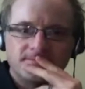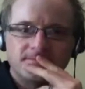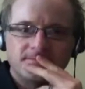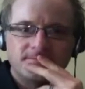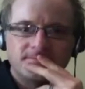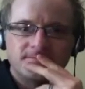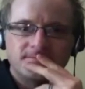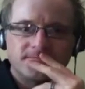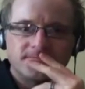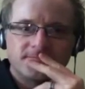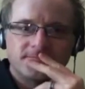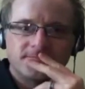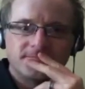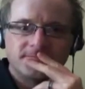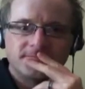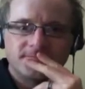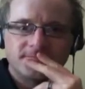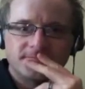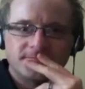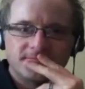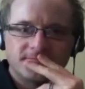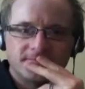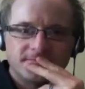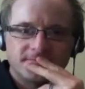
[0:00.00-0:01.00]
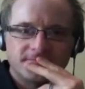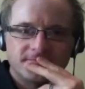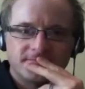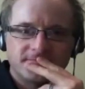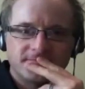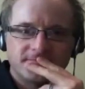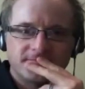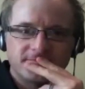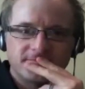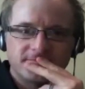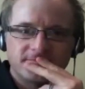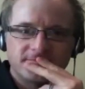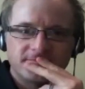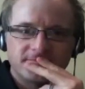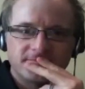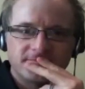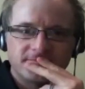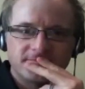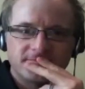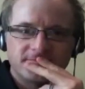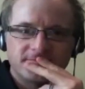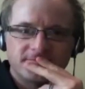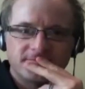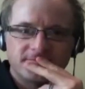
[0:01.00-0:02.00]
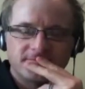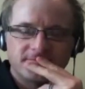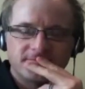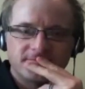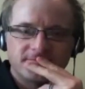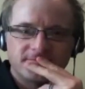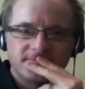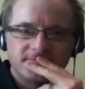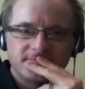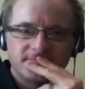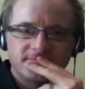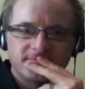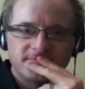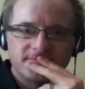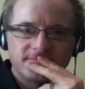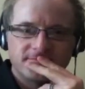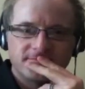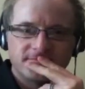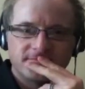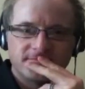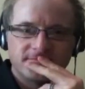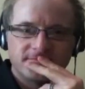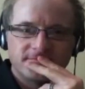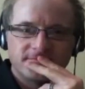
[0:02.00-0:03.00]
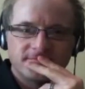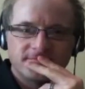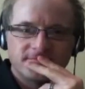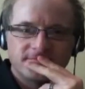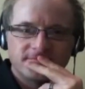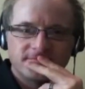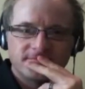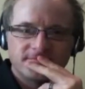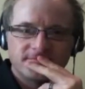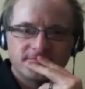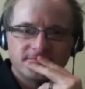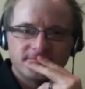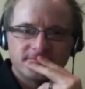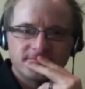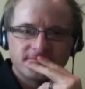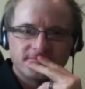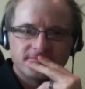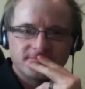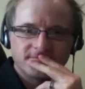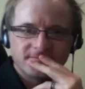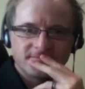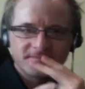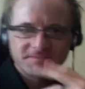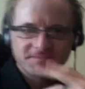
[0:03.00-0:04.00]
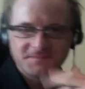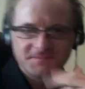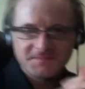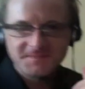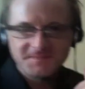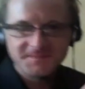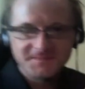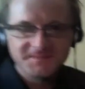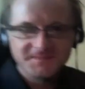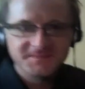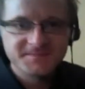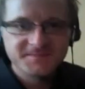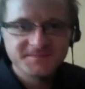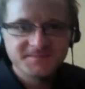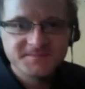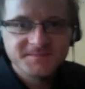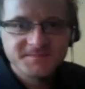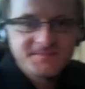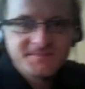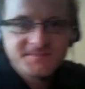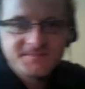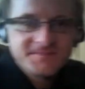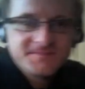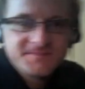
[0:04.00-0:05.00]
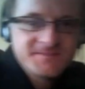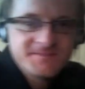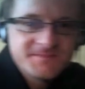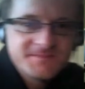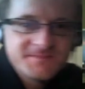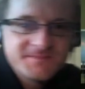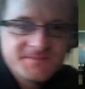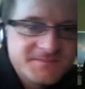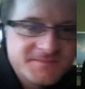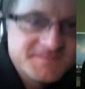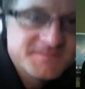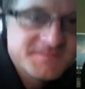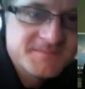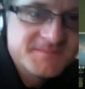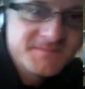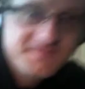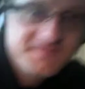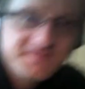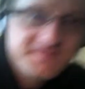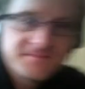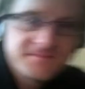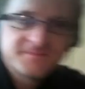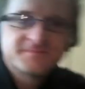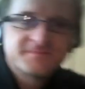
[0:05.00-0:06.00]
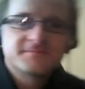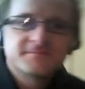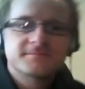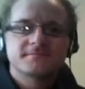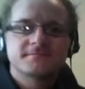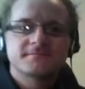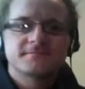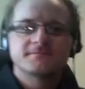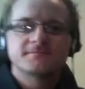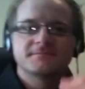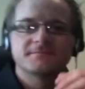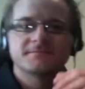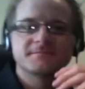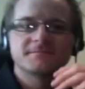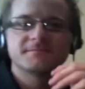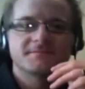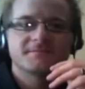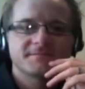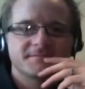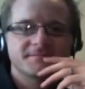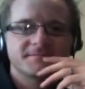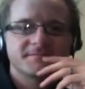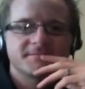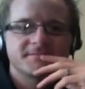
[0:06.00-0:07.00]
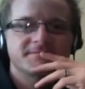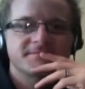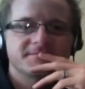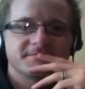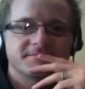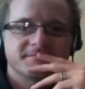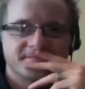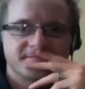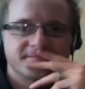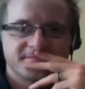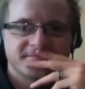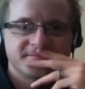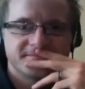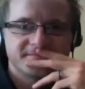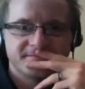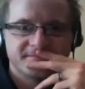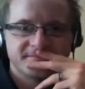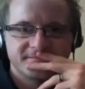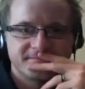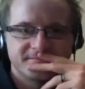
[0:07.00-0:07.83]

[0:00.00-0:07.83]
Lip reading: (silent)